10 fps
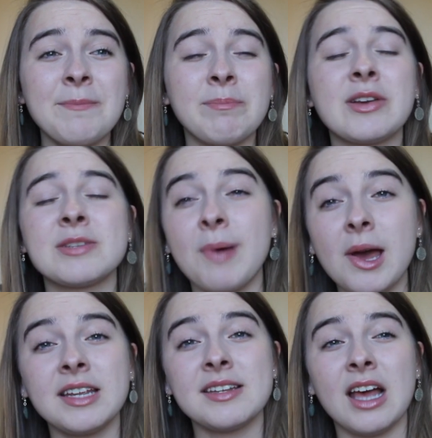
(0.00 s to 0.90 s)
Because
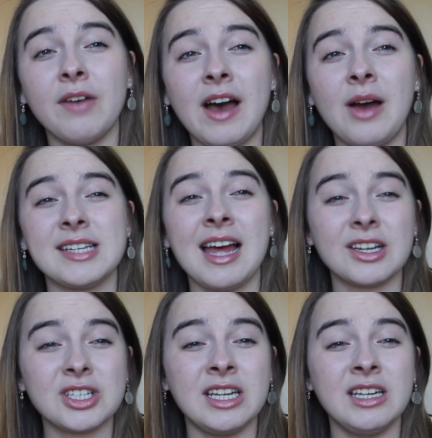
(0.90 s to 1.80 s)
burning yourself out is
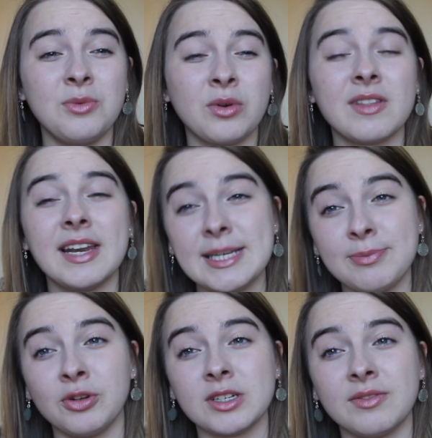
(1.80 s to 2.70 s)
actually one of the least
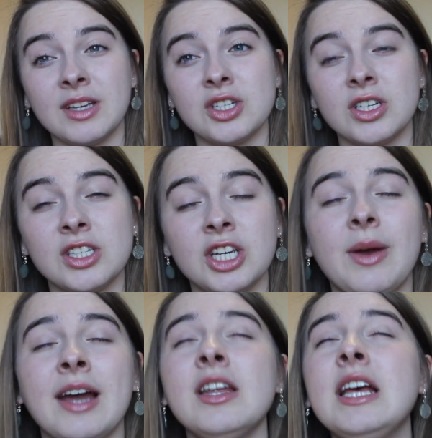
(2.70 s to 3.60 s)
productive things you can do.
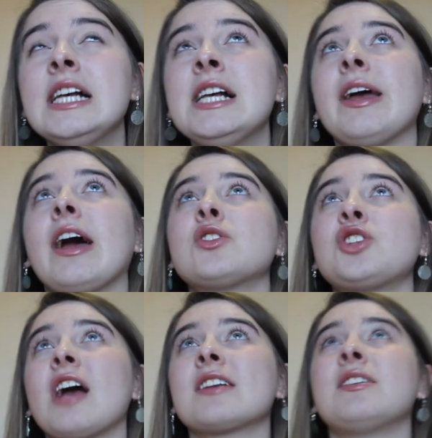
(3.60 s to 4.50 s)
And
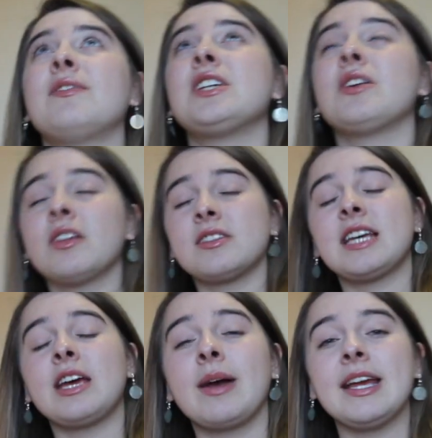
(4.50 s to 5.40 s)
Jack did a video the other
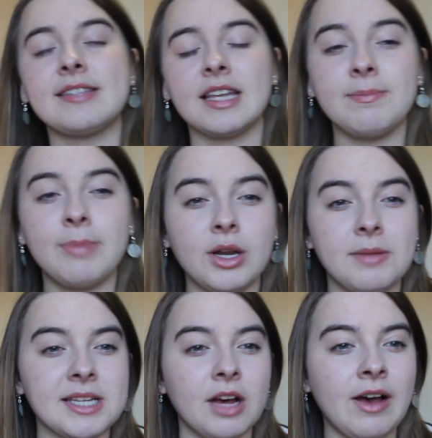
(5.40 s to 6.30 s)
day where he said he burnt
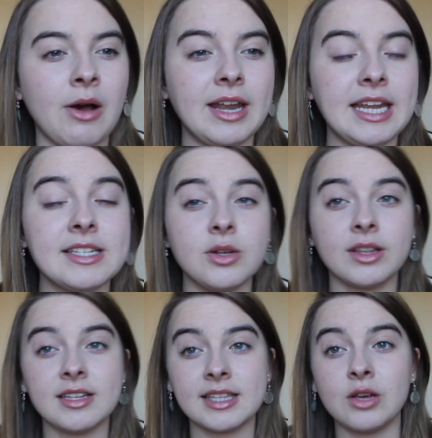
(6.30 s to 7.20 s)
himself out and he's
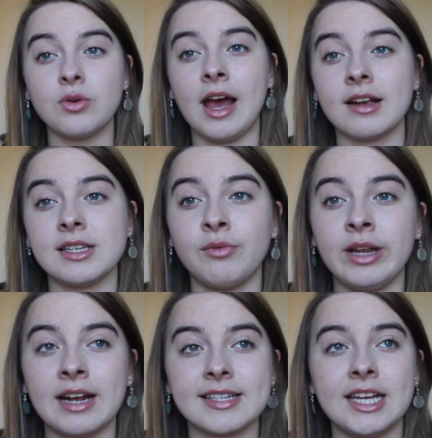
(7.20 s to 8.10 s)
doing this thing called active
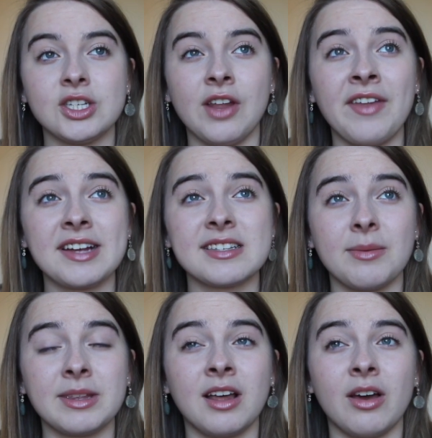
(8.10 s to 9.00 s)
relaxation. And that is
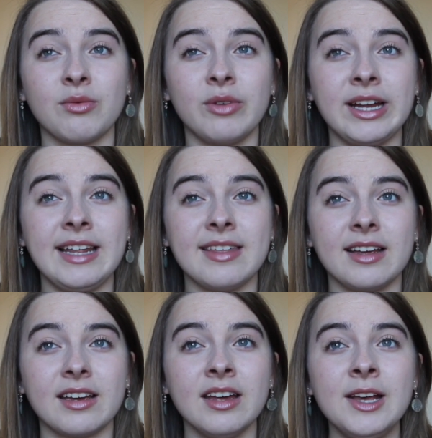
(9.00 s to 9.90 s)
something that I really
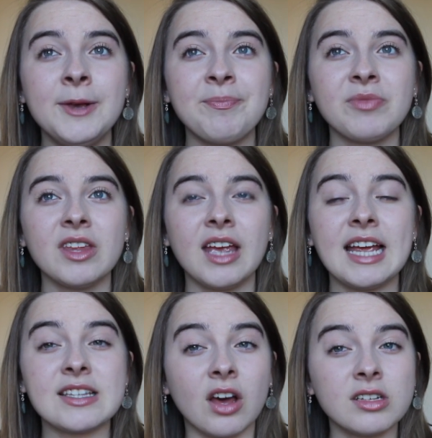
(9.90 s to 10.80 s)
think
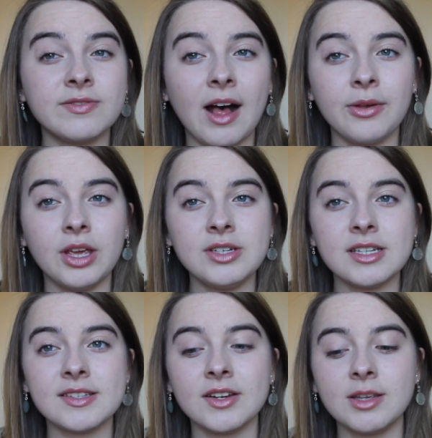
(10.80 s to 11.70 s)
is undervalued in
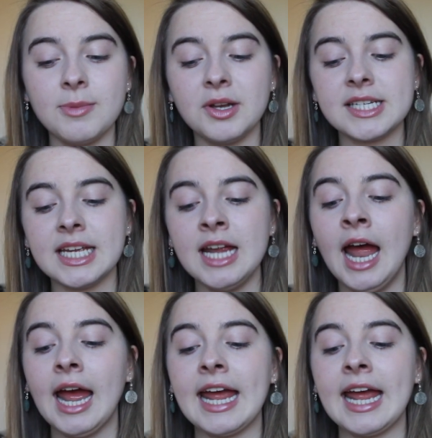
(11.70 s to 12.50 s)
the study community.